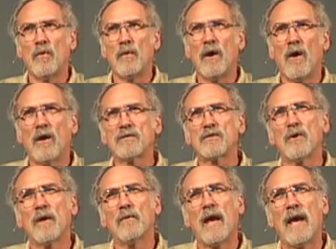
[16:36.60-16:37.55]
we
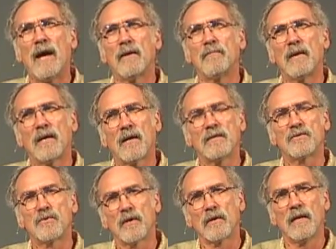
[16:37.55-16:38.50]
also had,
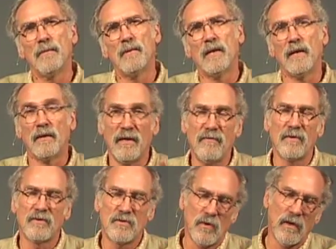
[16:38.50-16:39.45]
because we were limited,
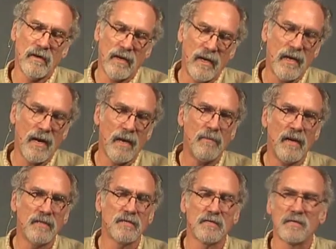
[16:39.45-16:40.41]
even 288
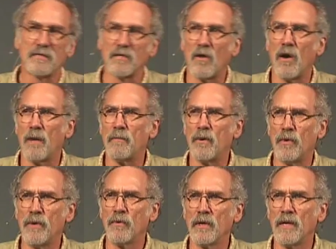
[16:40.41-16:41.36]
pages is long, but
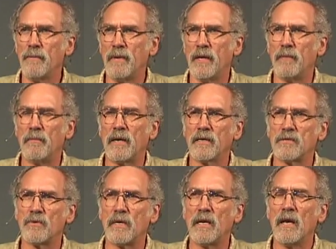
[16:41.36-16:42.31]
we were limited
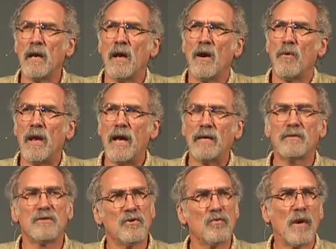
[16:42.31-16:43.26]
because we, we had
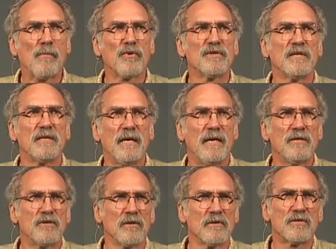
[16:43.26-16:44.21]
to do
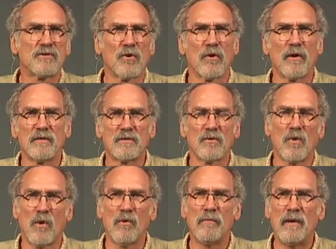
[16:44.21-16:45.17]
representational stories. So,
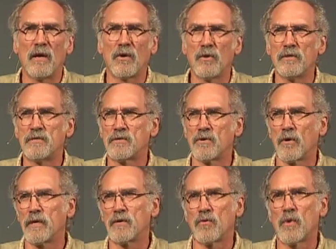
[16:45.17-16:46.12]
what would be a good
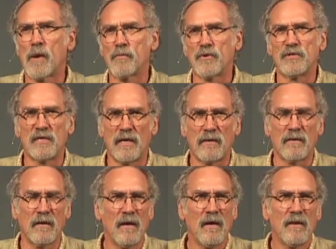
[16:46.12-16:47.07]
story to
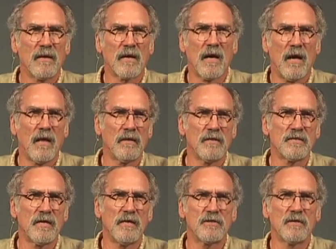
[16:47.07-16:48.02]
represent the
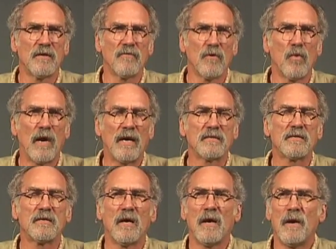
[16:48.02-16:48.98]
colonization of the
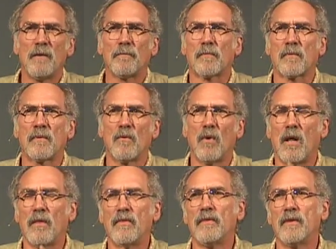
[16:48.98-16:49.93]
West?
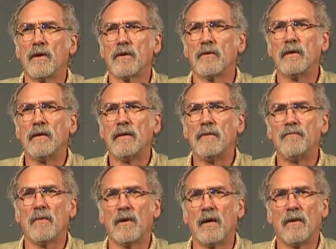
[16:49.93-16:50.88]
Well, there,
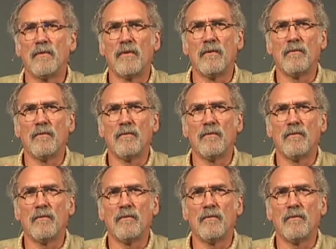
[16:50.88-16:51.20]
uh,